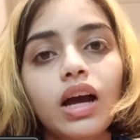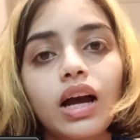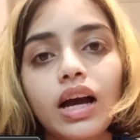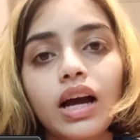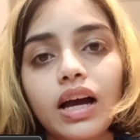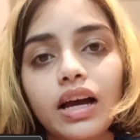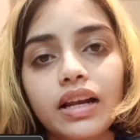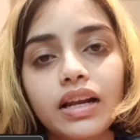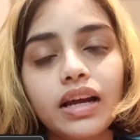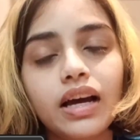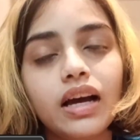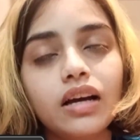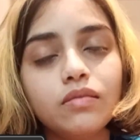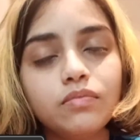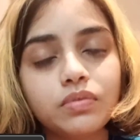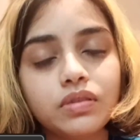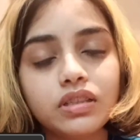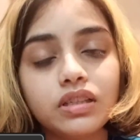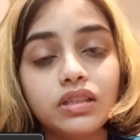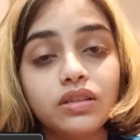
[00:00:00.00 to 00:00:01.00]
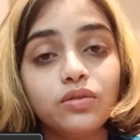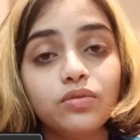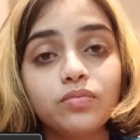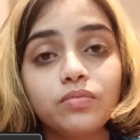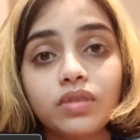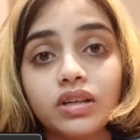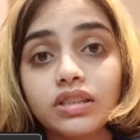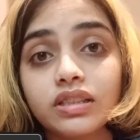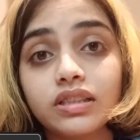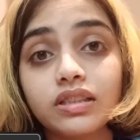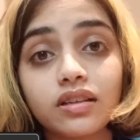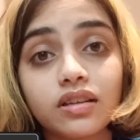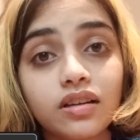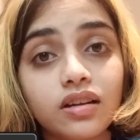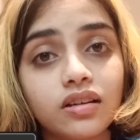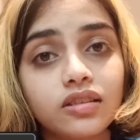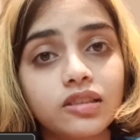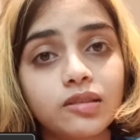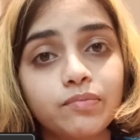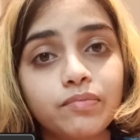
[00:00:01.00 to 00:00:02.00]
An absolute
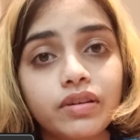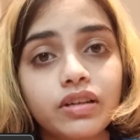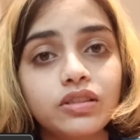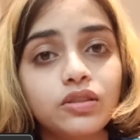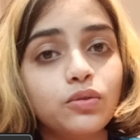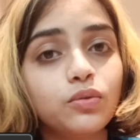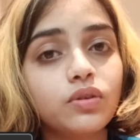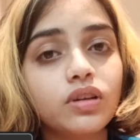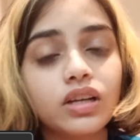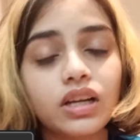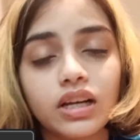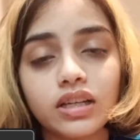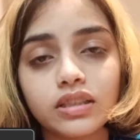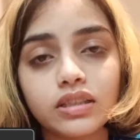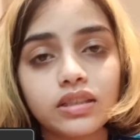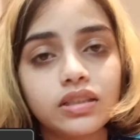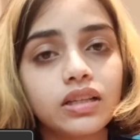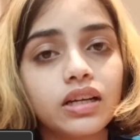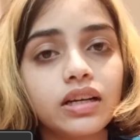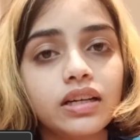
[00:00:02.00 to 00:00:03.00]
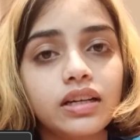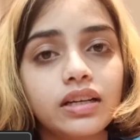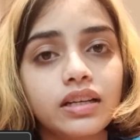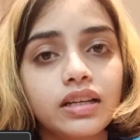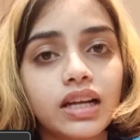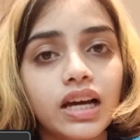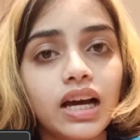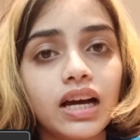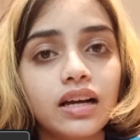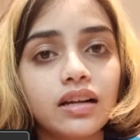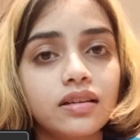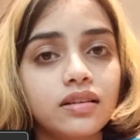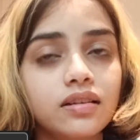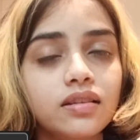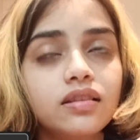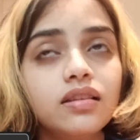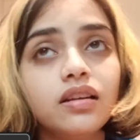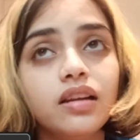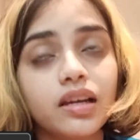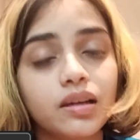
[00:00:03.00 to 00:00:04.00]
masterclass by Tuchel last night, and
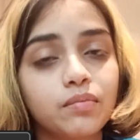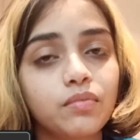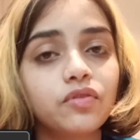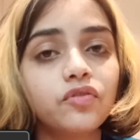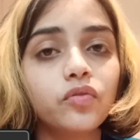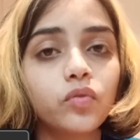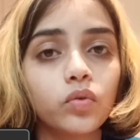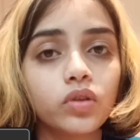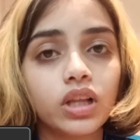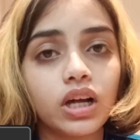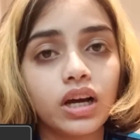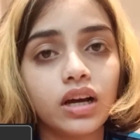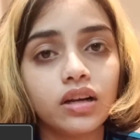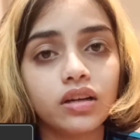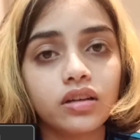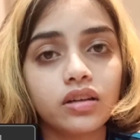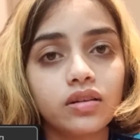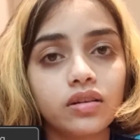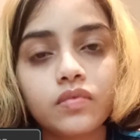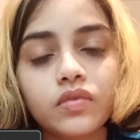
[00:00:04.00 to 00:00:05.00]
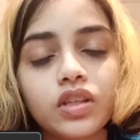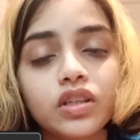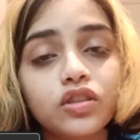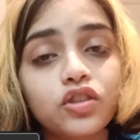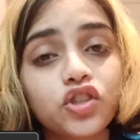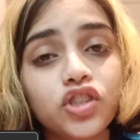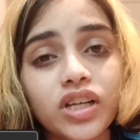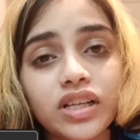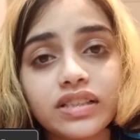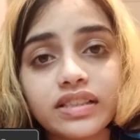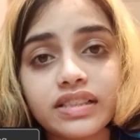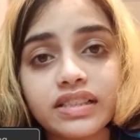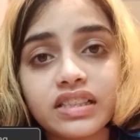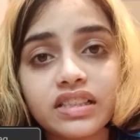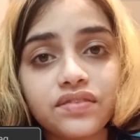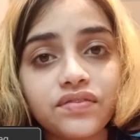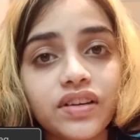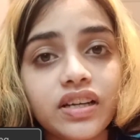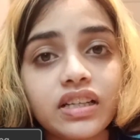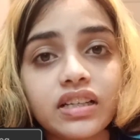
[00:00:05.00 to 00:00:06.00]
the leg before that.
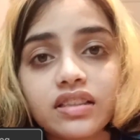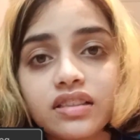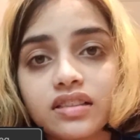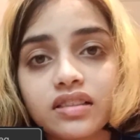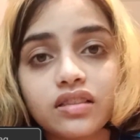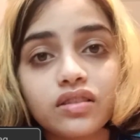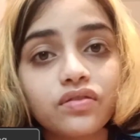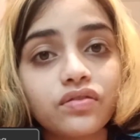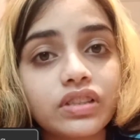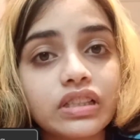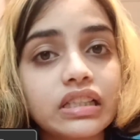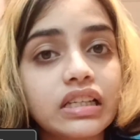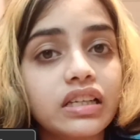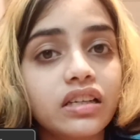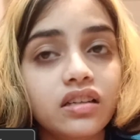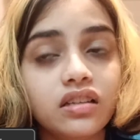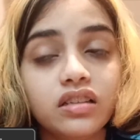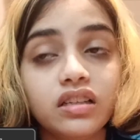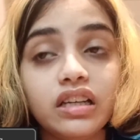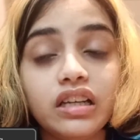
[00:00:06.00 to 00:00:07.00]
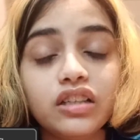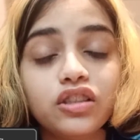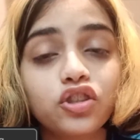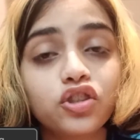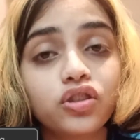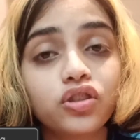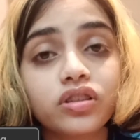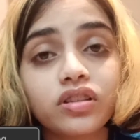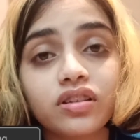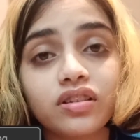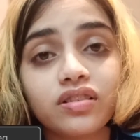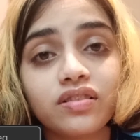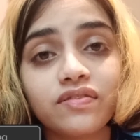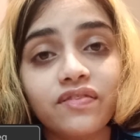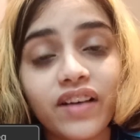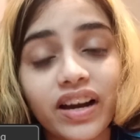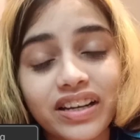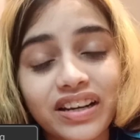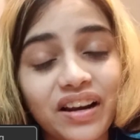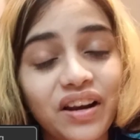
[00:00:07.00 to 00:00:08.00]
Chelsea very deservingly reached the
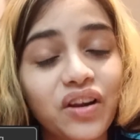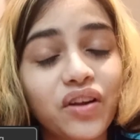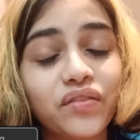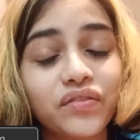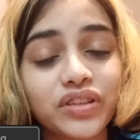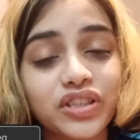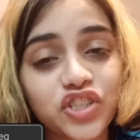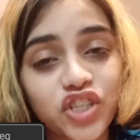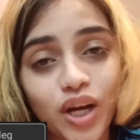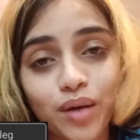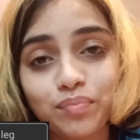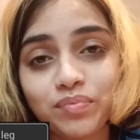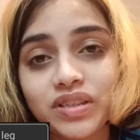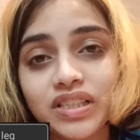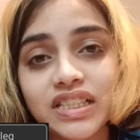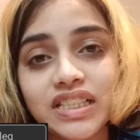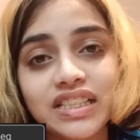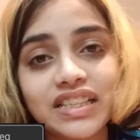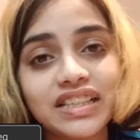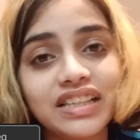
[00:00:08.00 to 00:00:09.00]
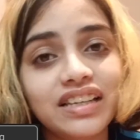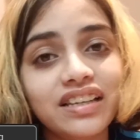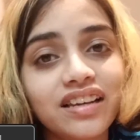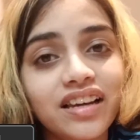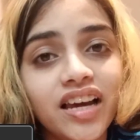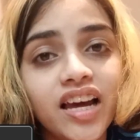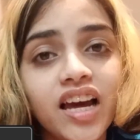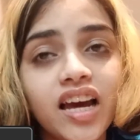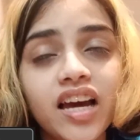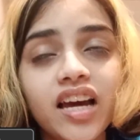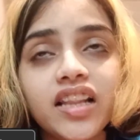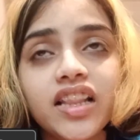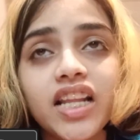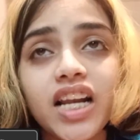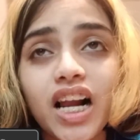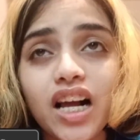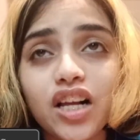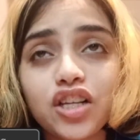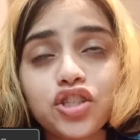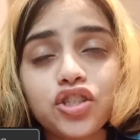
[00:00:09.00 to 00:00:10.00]
final of the Champions League.
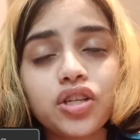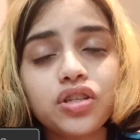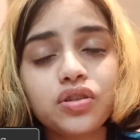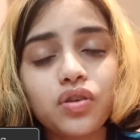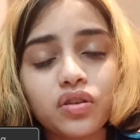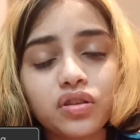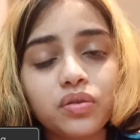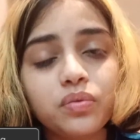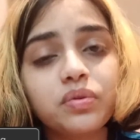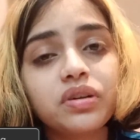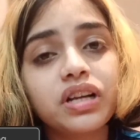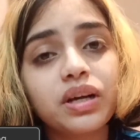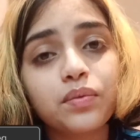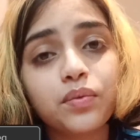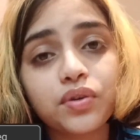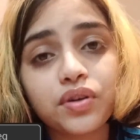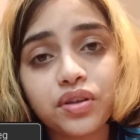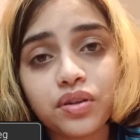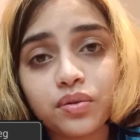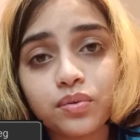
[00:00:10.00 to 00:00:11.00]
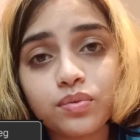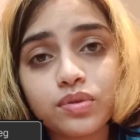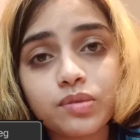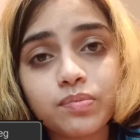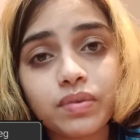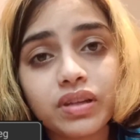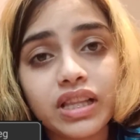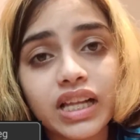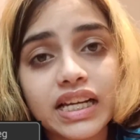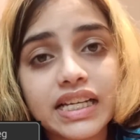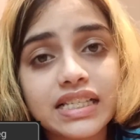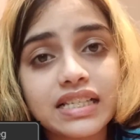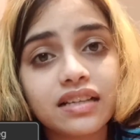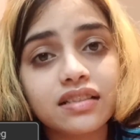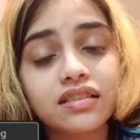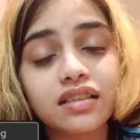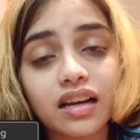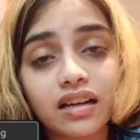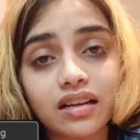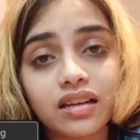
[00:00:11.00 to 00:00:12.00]
Thrashed is not the word I want to use, but that is
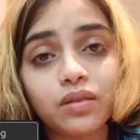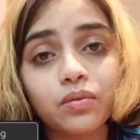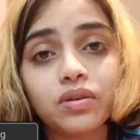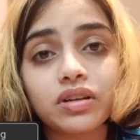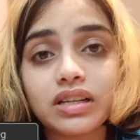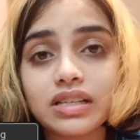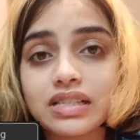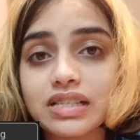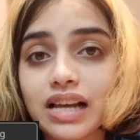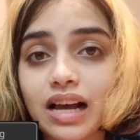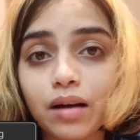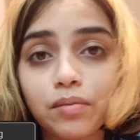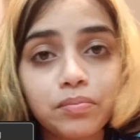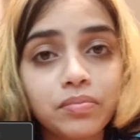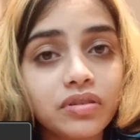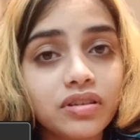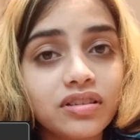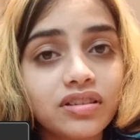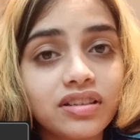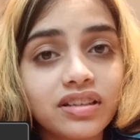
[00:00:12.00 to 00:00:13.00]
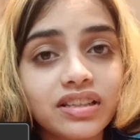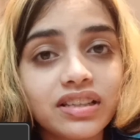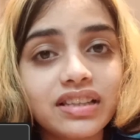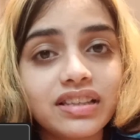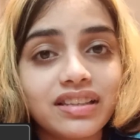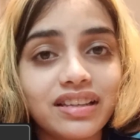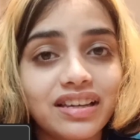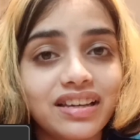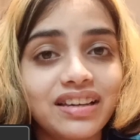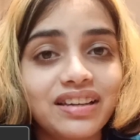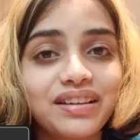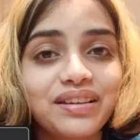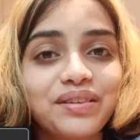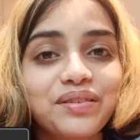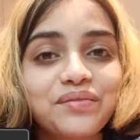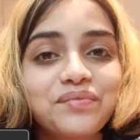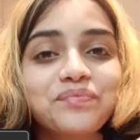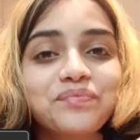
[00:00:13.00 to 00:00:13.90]
exactly what has happened. They